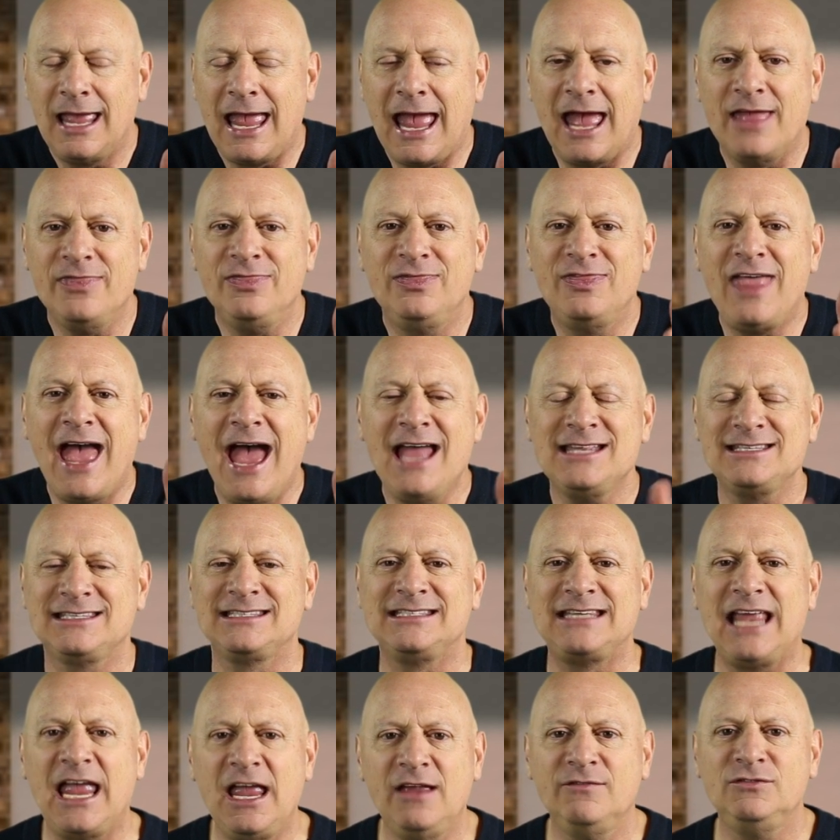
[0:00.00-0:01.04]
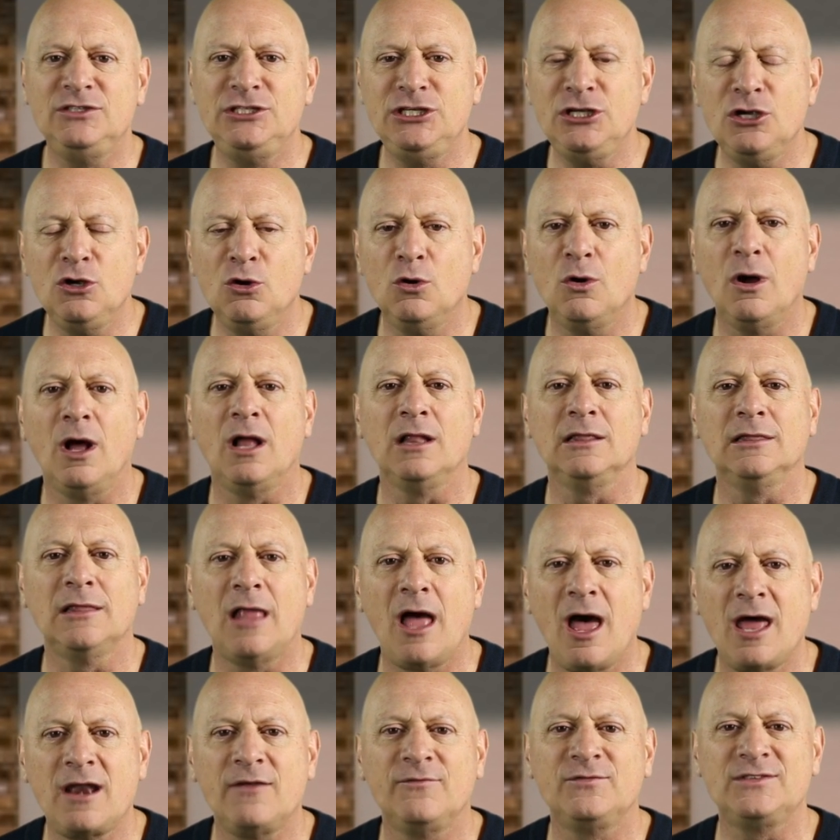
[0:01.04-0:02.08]
and that saves you a
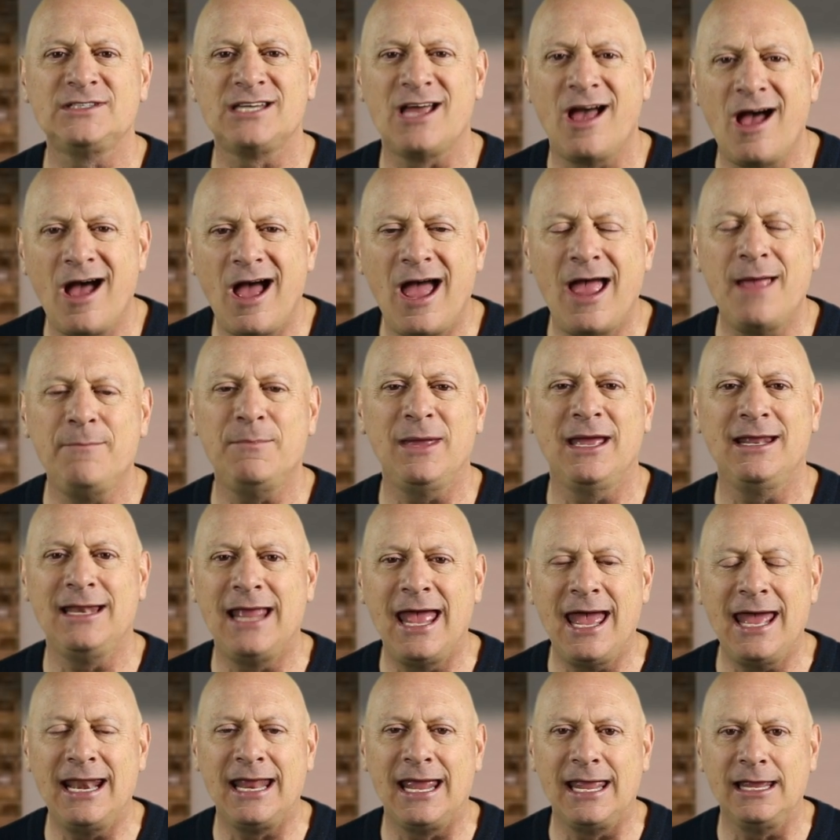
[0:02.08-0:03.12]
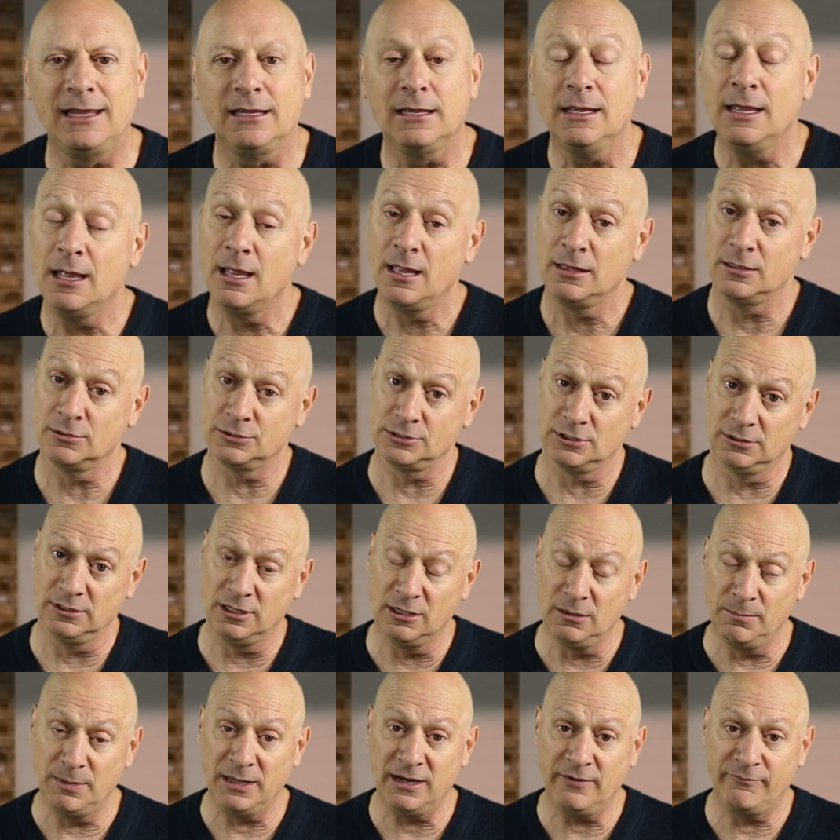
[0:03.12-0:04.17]
lot of time and headache. There's a
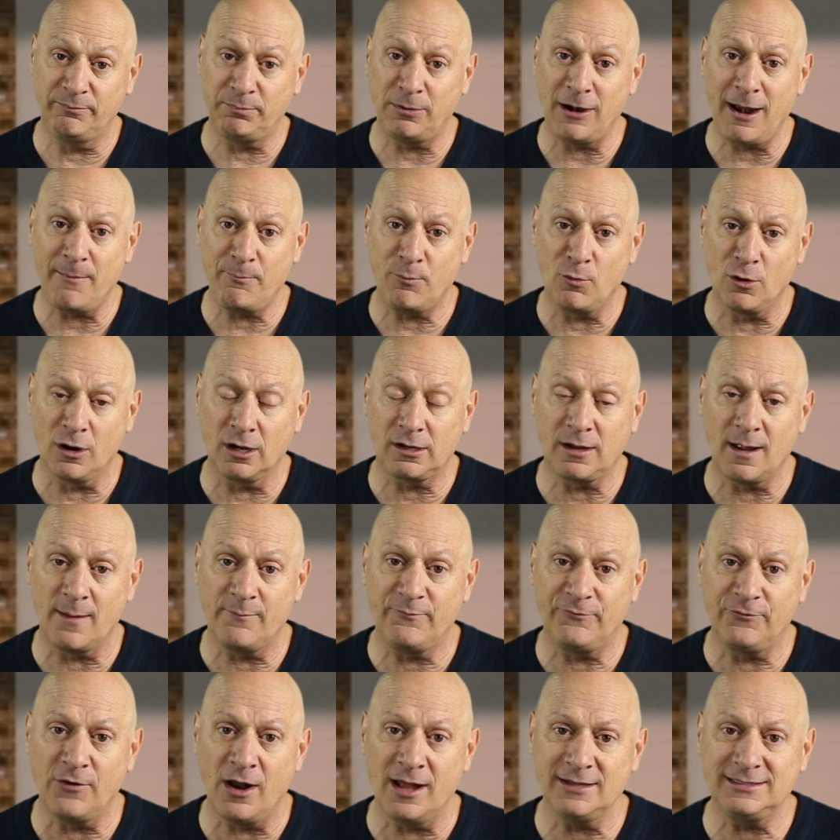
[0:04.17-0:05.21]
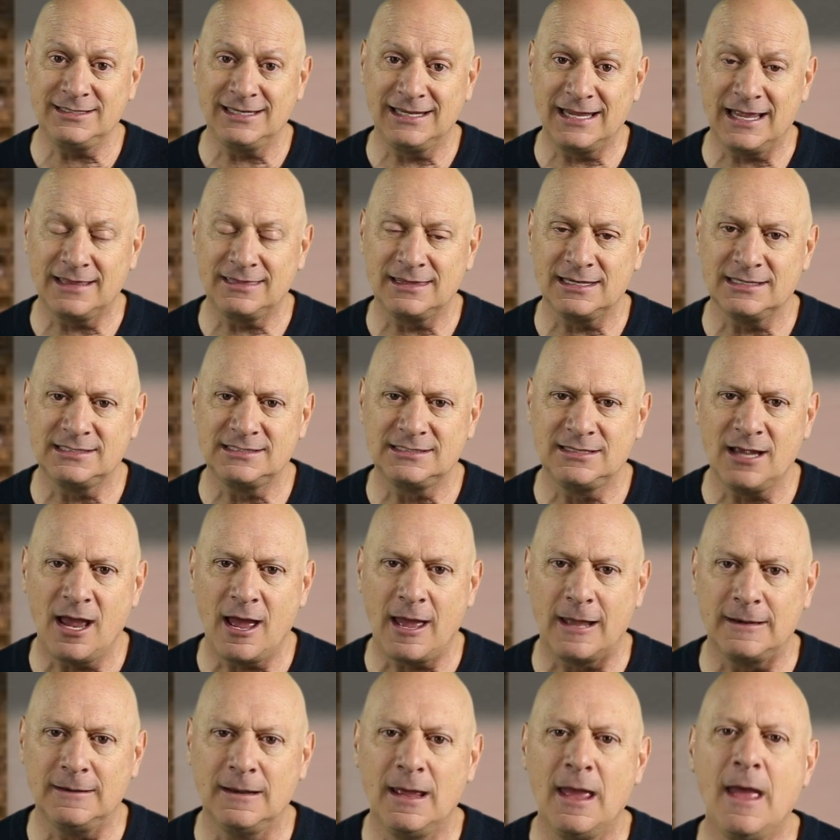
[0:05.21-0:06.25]
little bit of prep work up front to get this
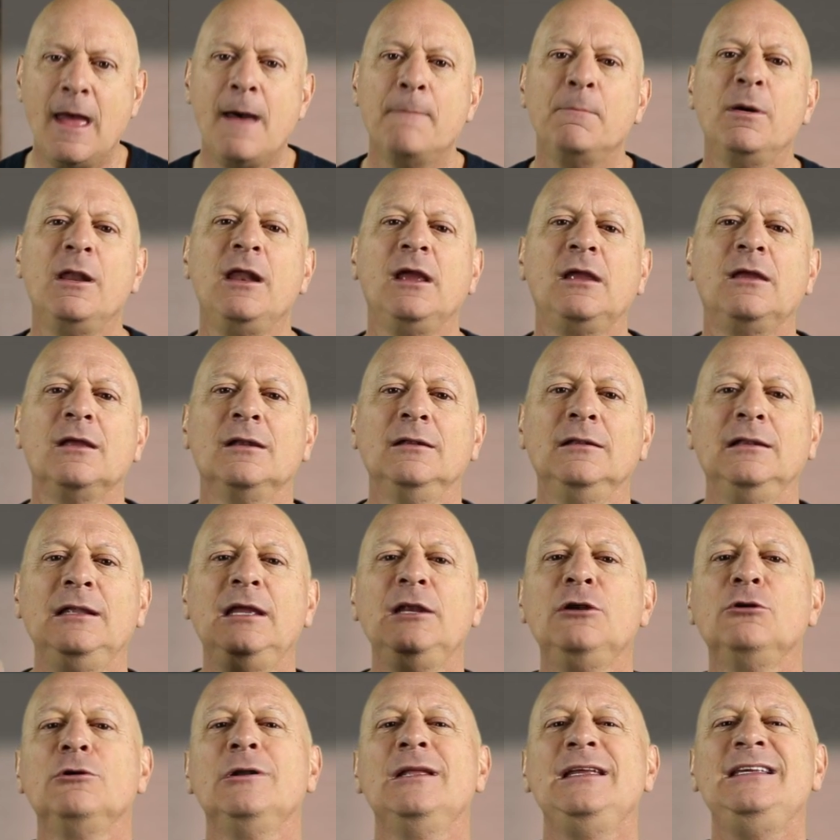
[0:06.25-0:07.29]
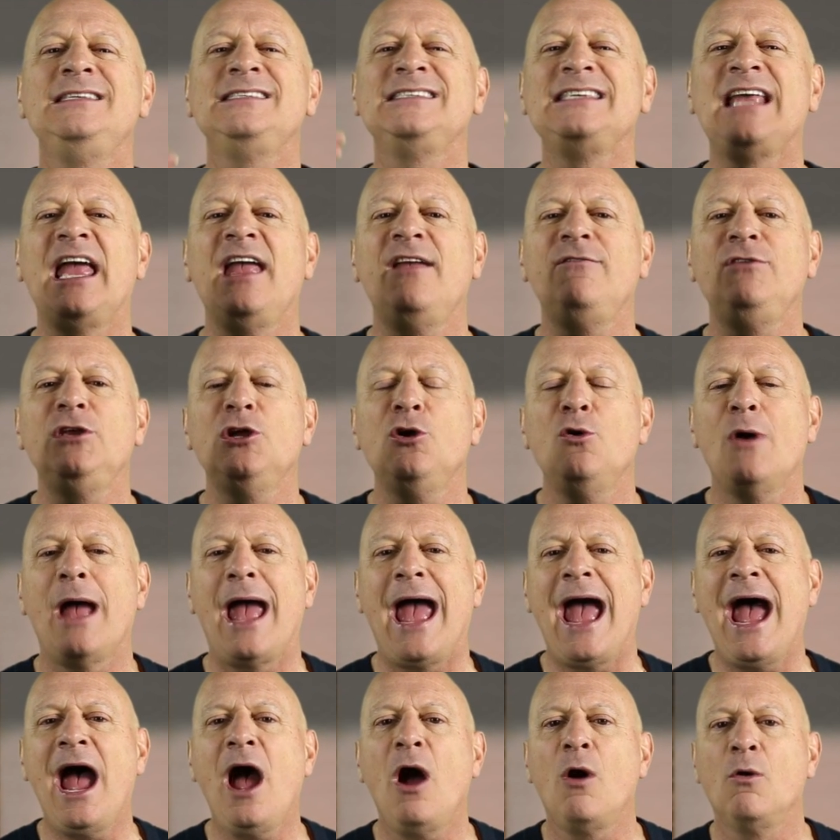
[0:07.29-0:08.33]
done, but it could literally save you
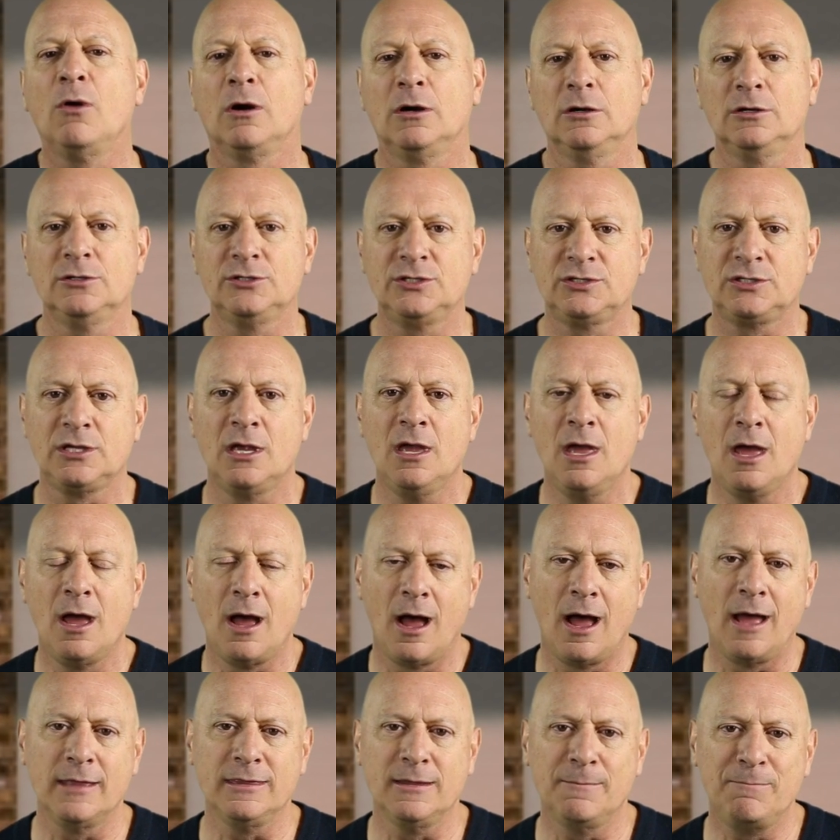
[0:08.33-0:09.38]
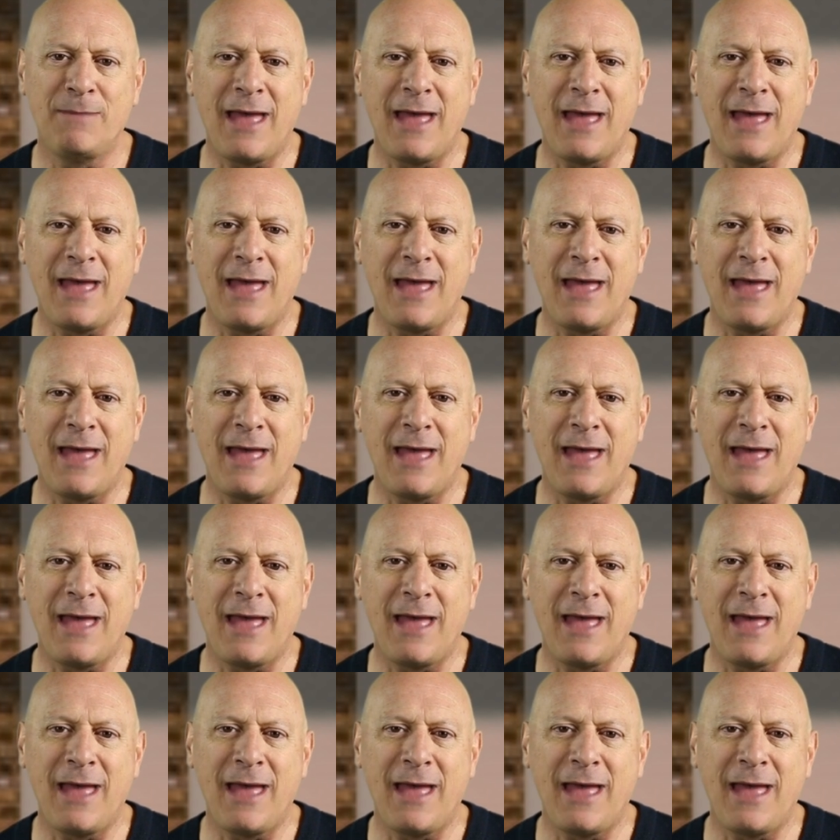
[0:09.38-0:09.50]
hours on the